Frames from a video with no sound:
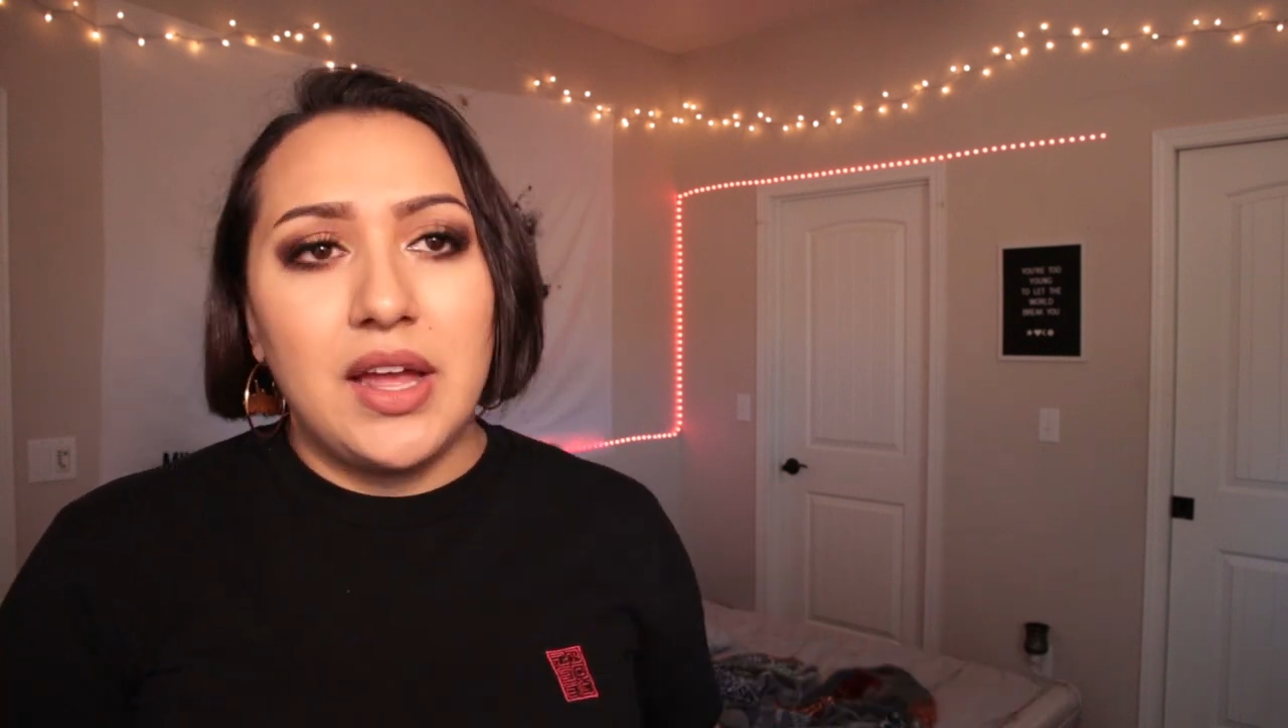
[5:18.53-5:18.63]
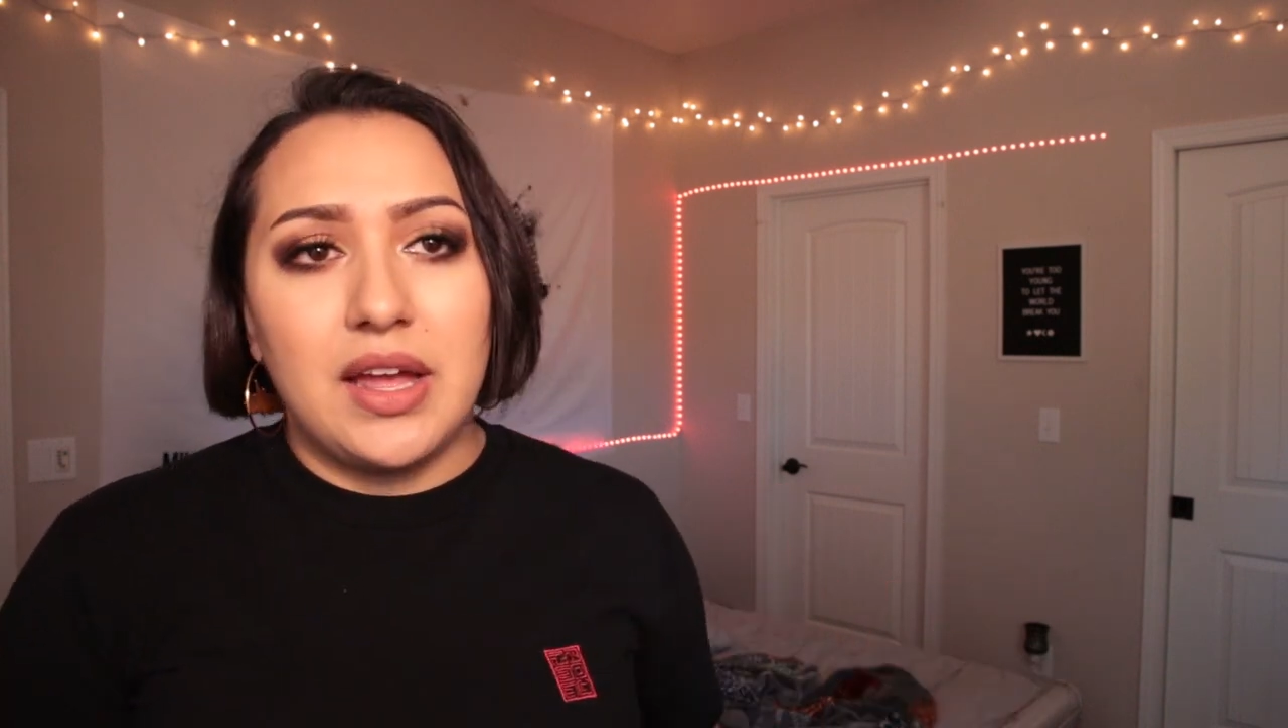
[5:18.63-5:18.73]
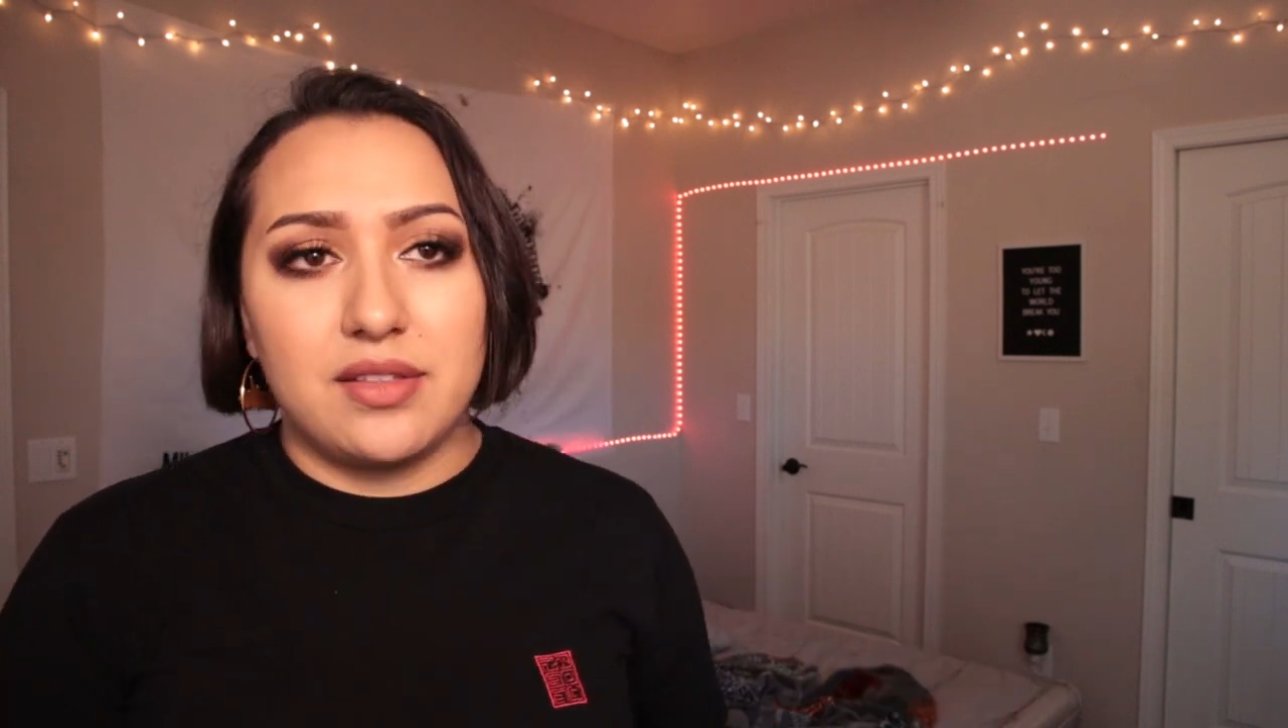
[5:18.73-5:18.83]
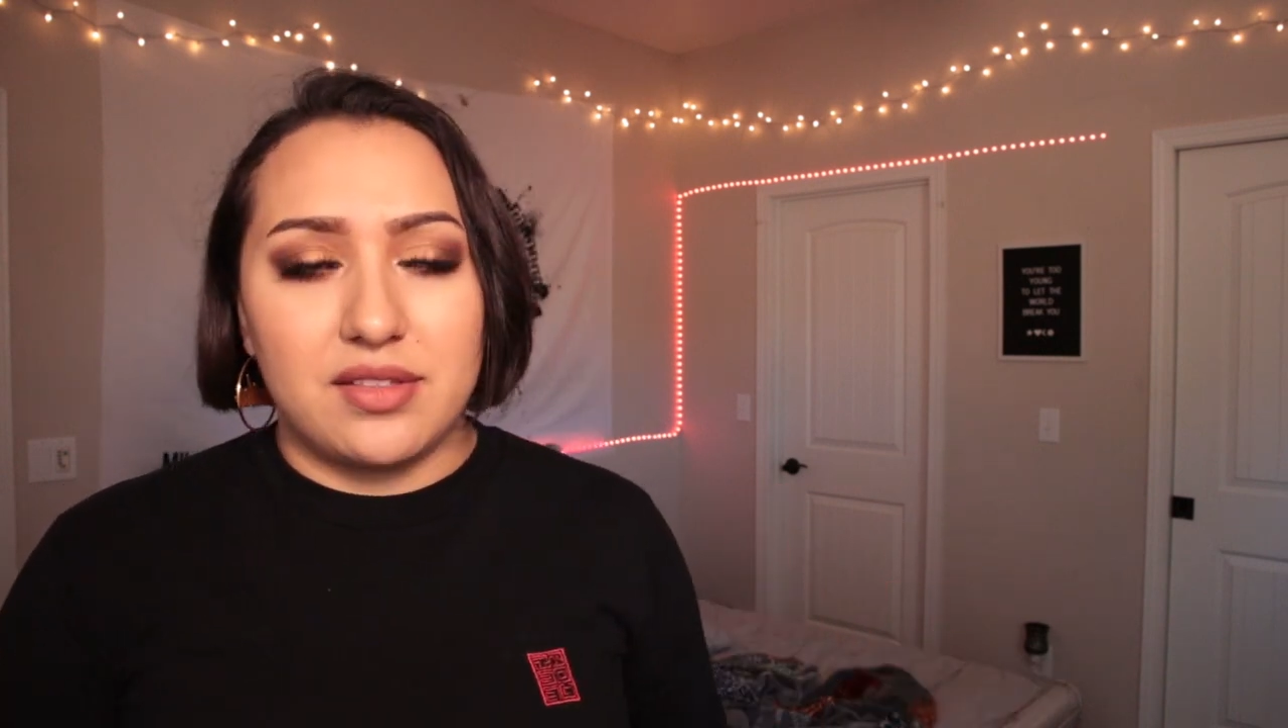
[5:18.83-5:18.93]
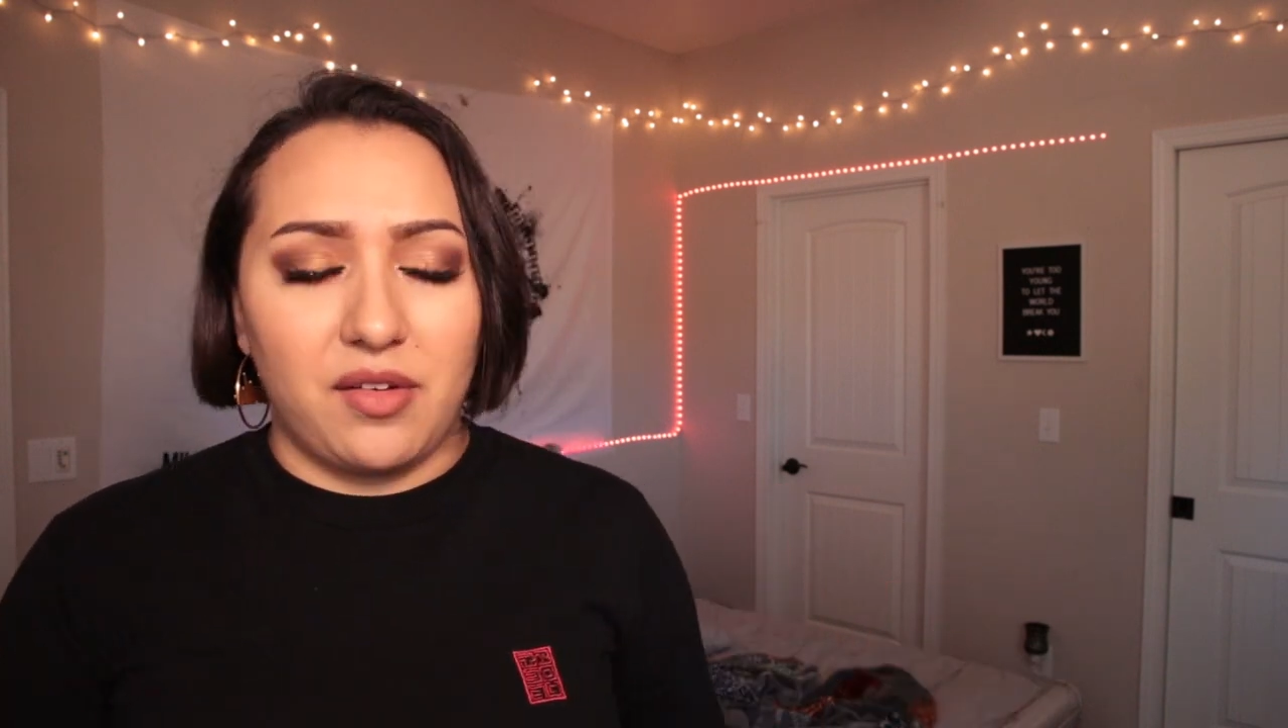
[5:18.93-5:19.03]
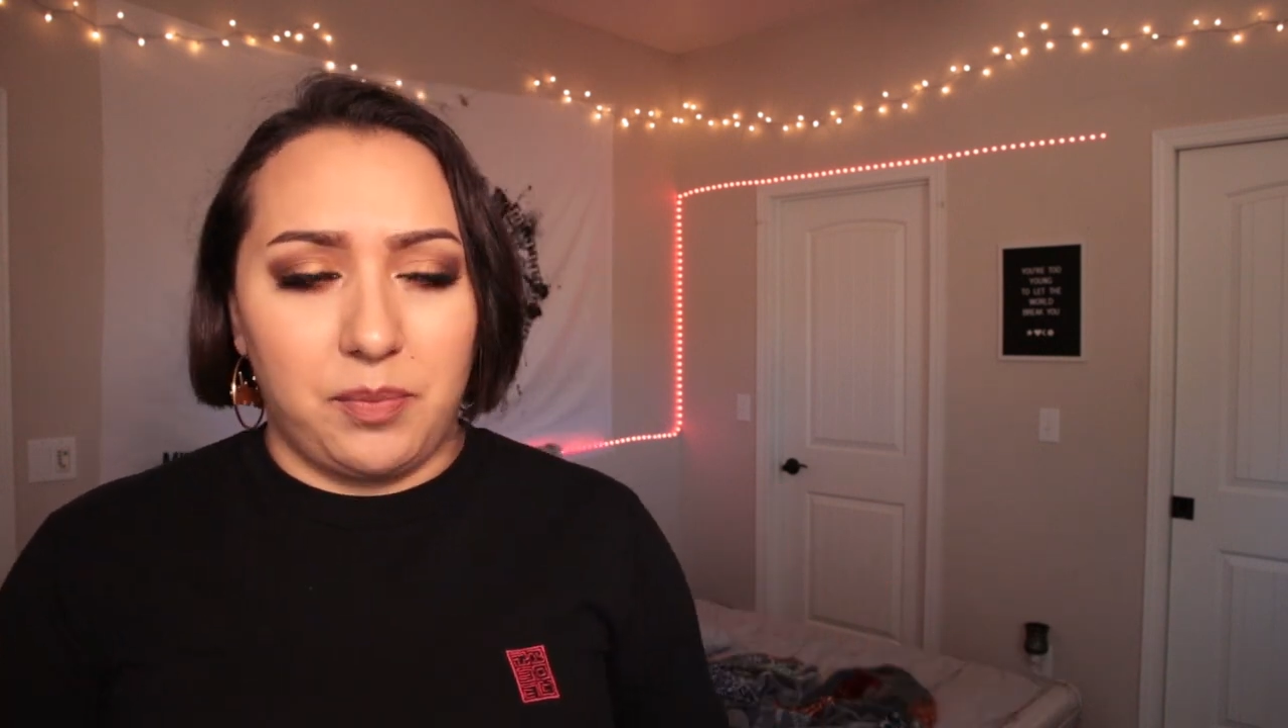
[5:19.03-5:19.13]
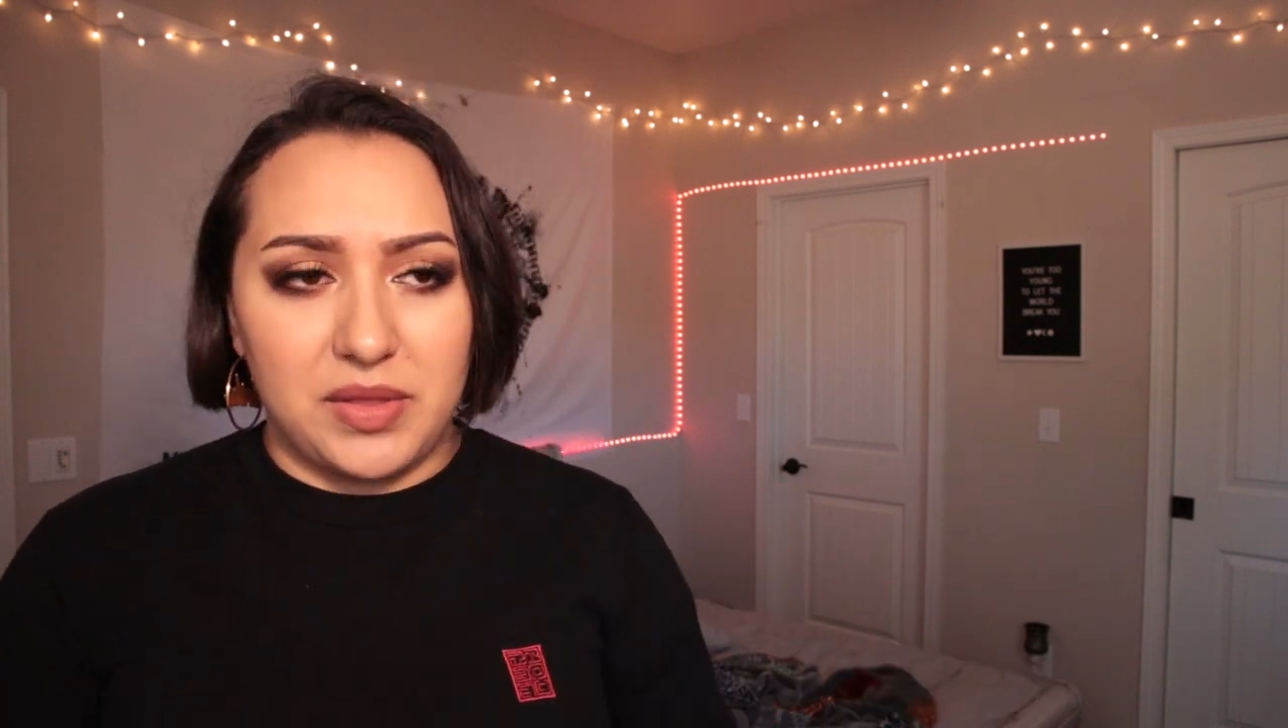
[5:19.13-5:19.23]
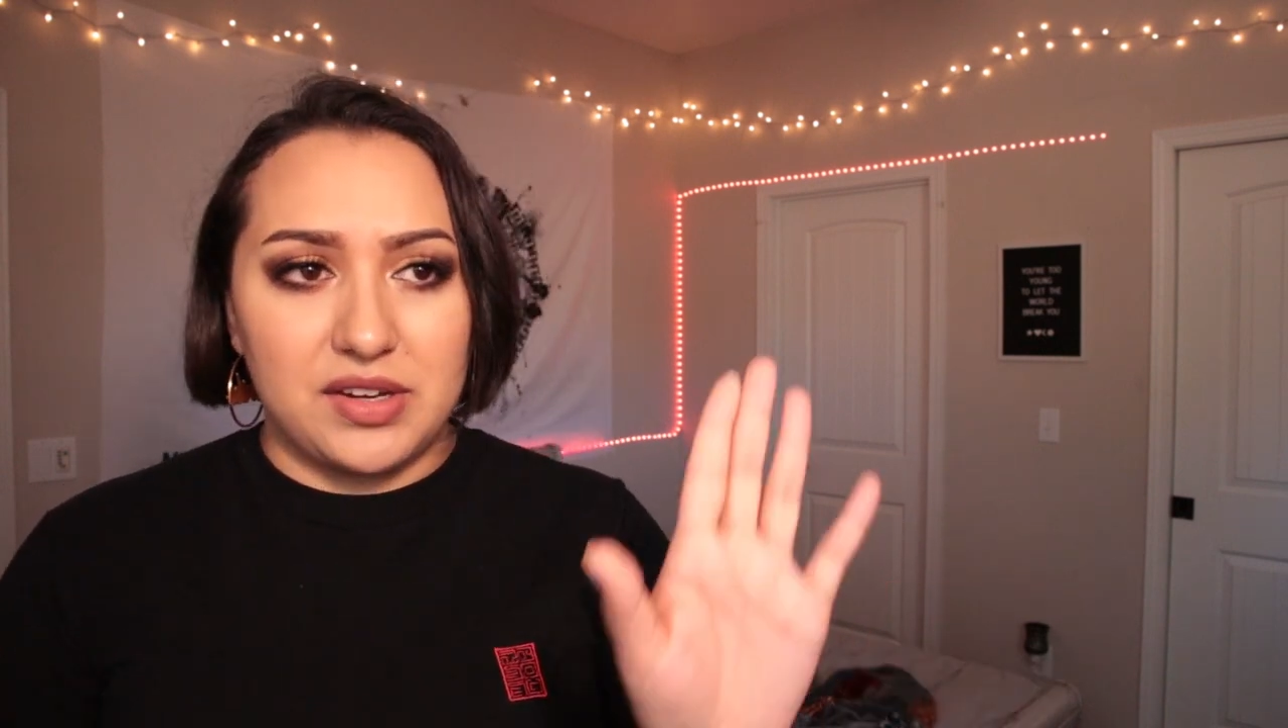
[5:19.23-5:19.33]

and stuff, but